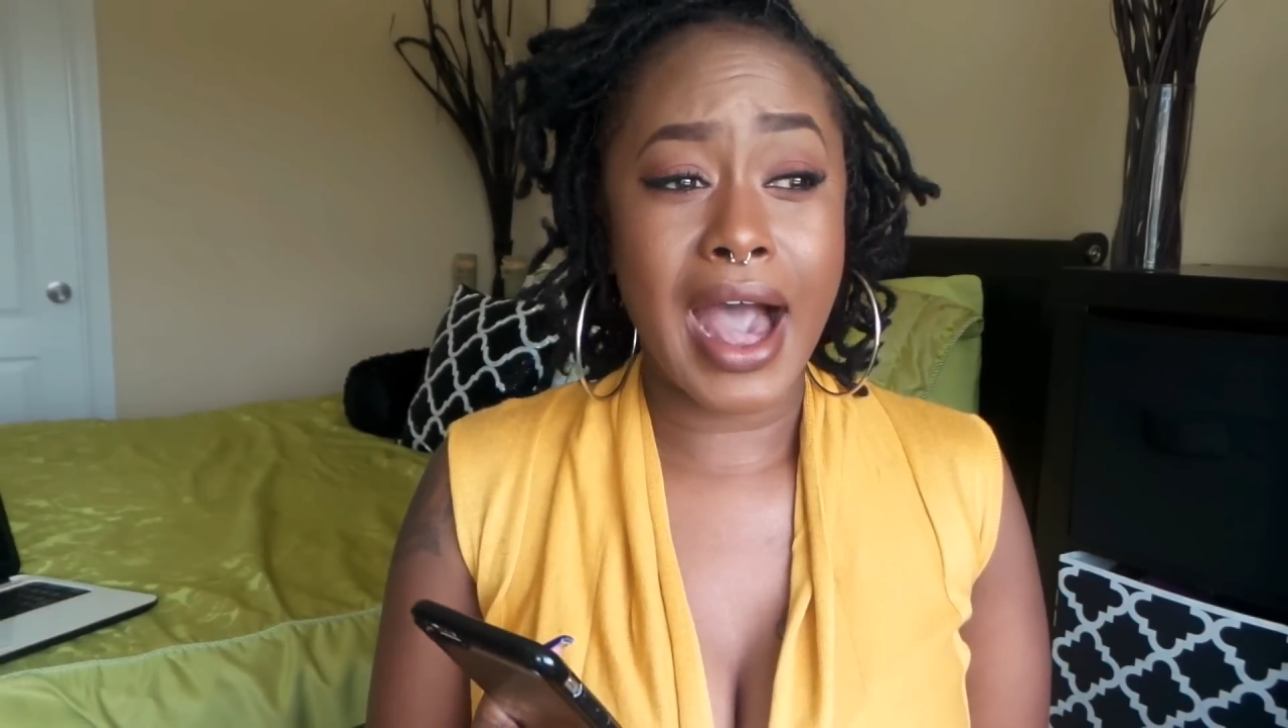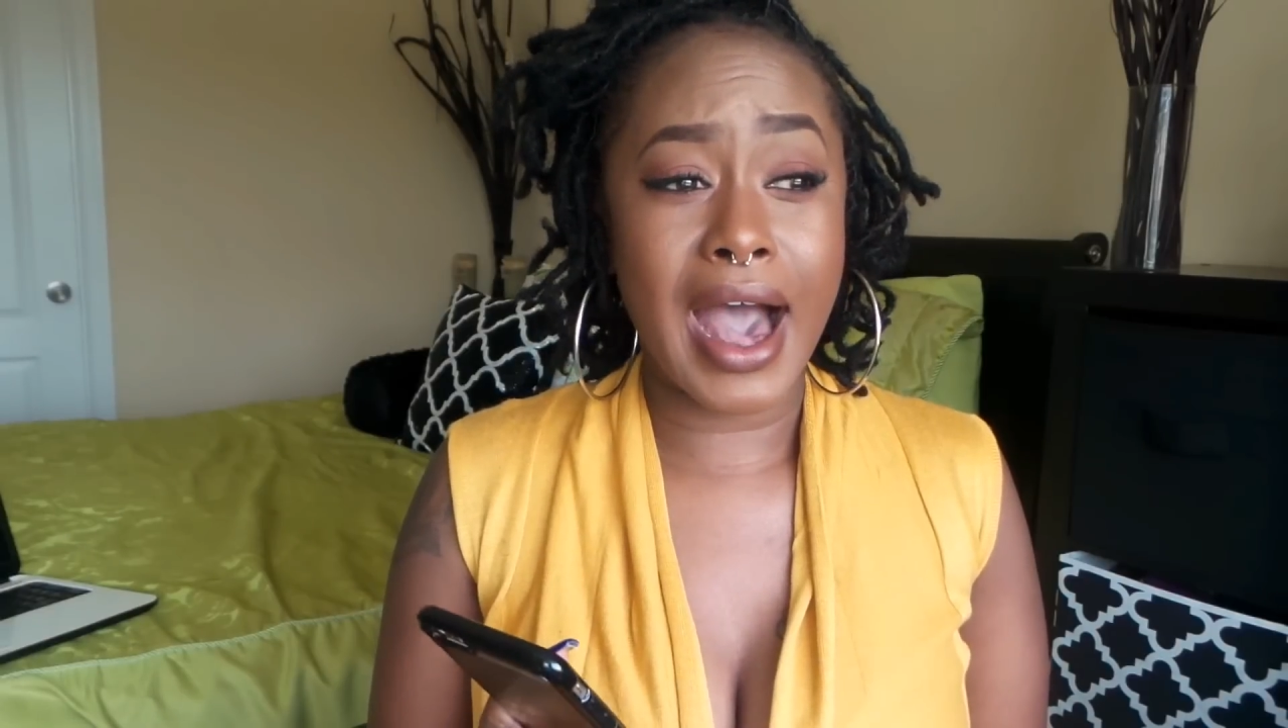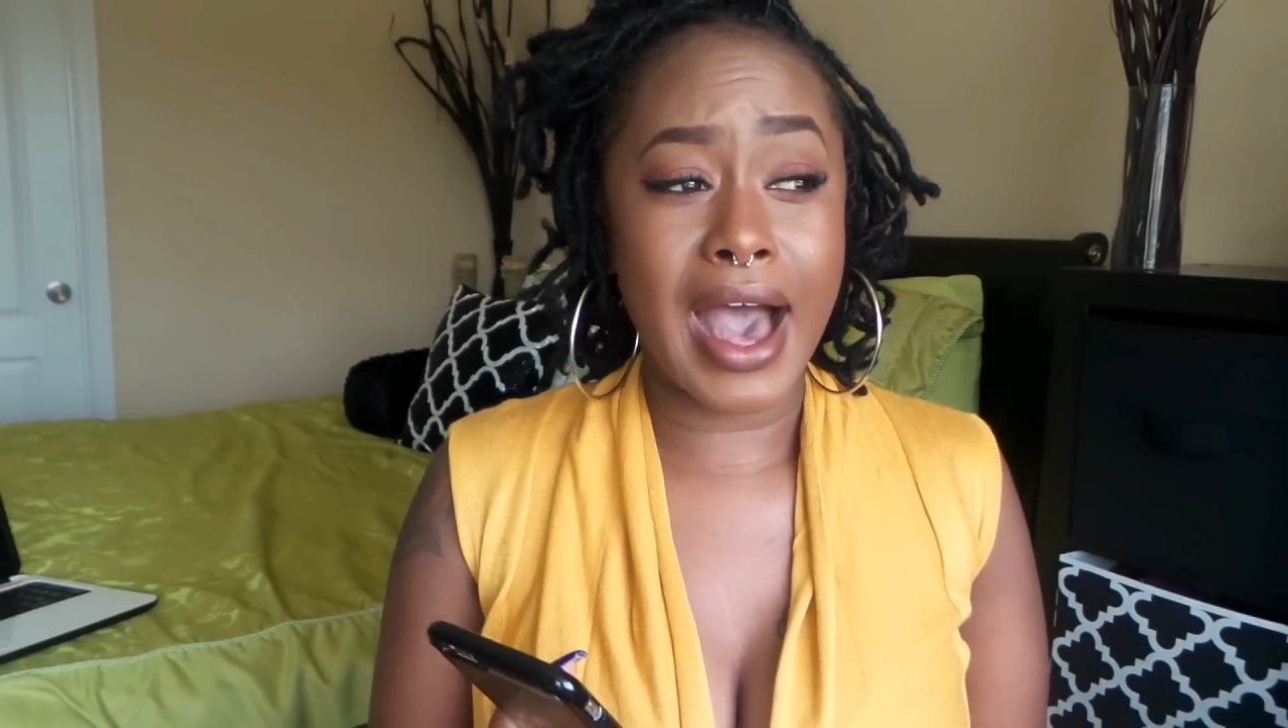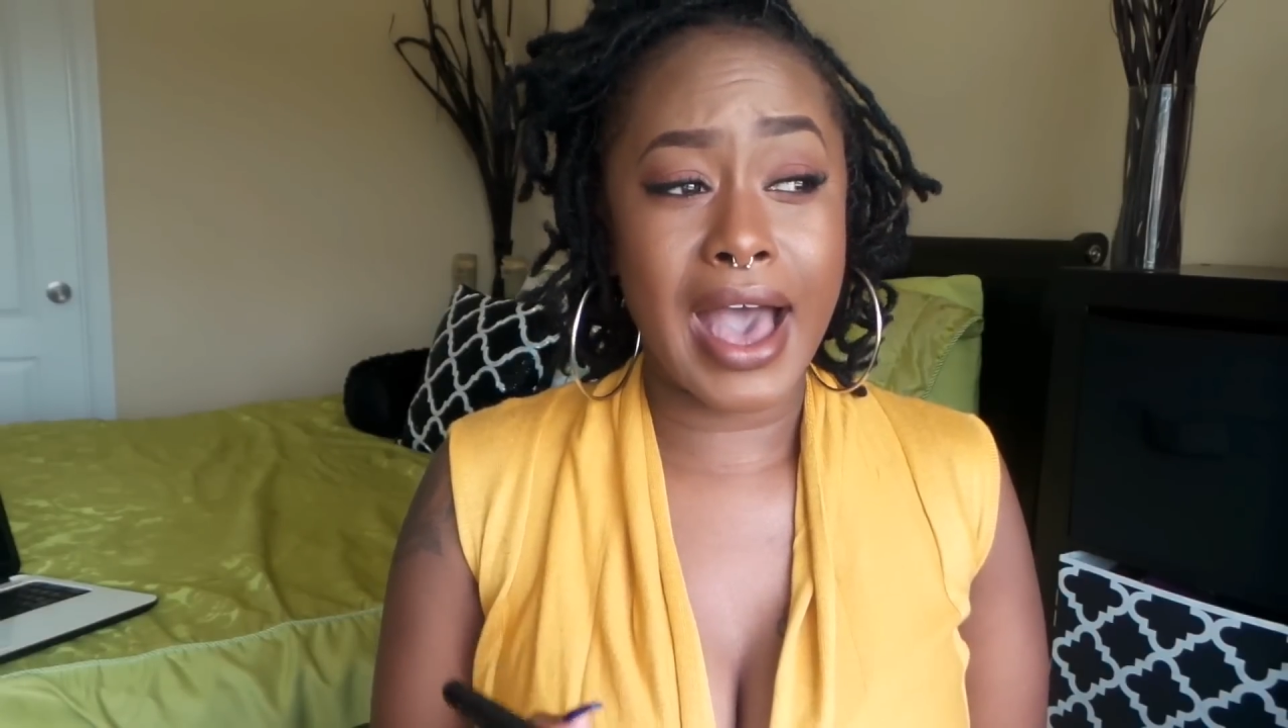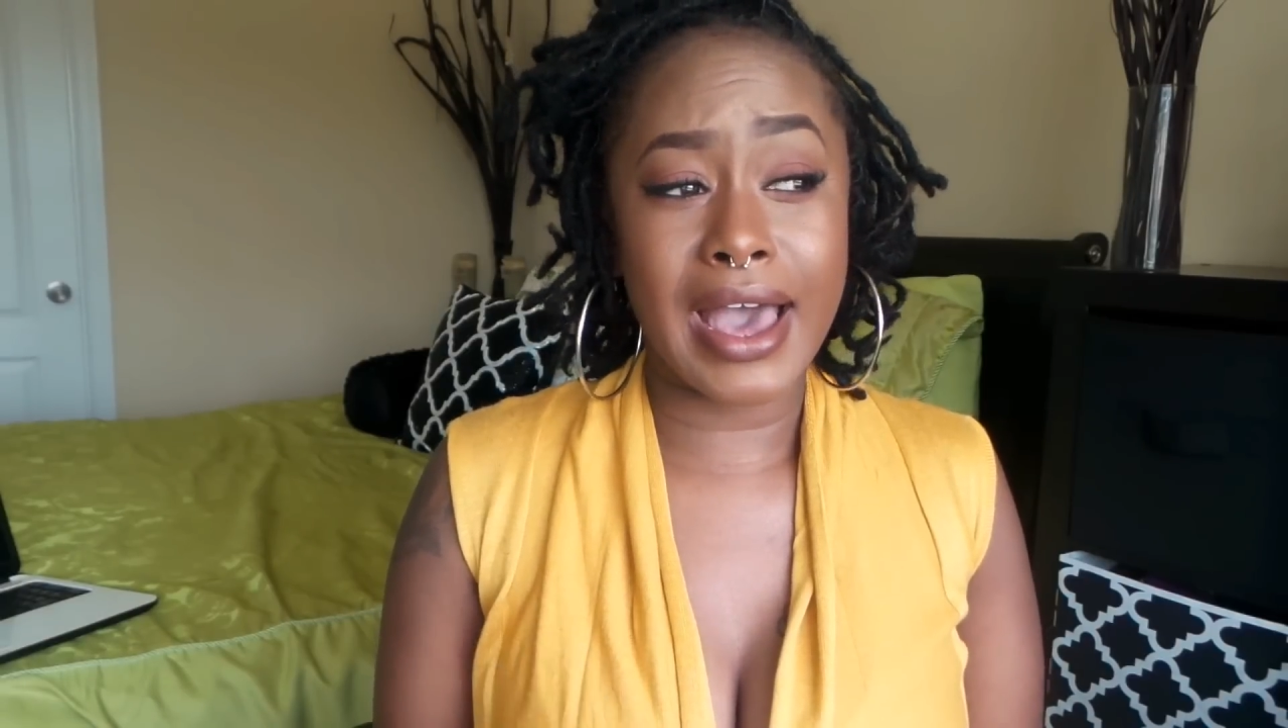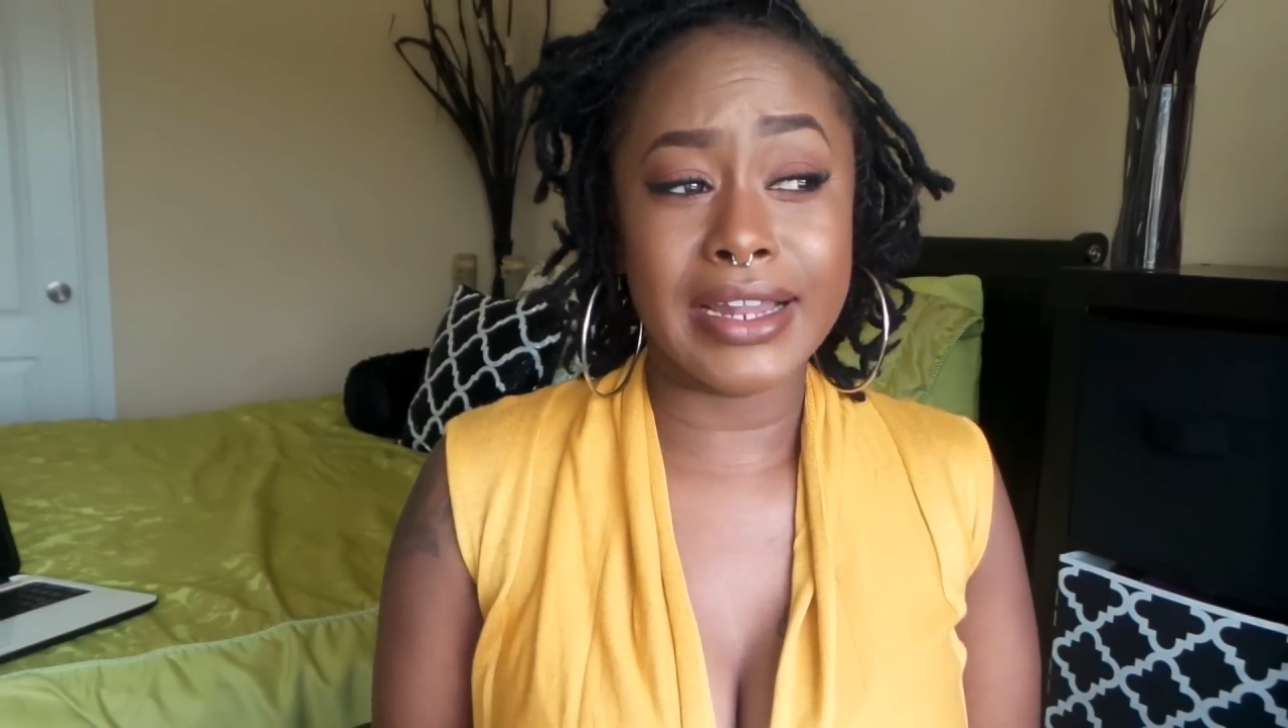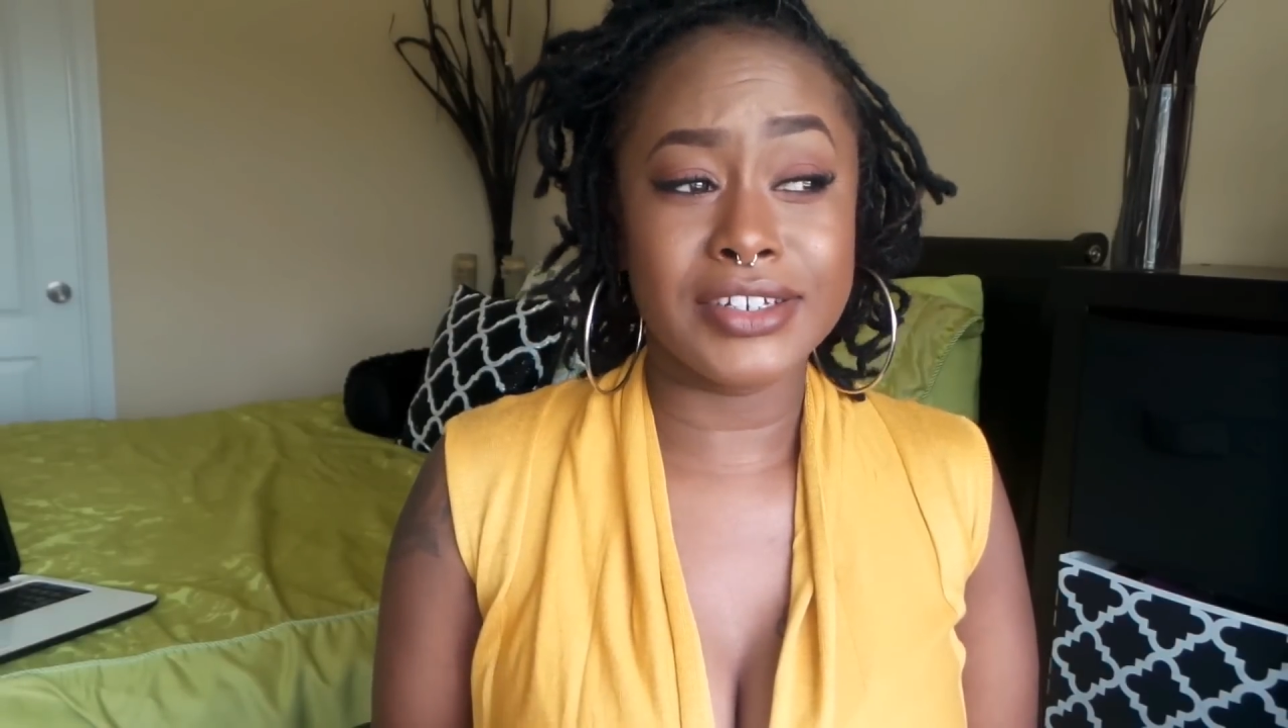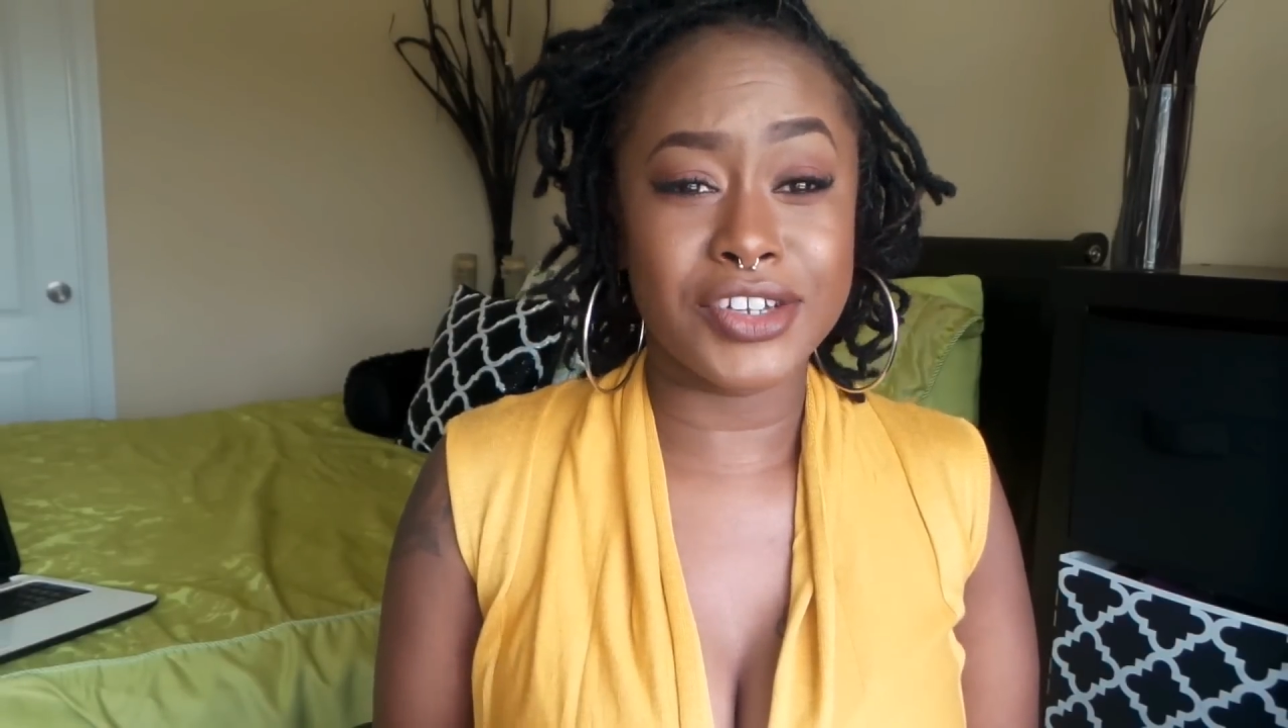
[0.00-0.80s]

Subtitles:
I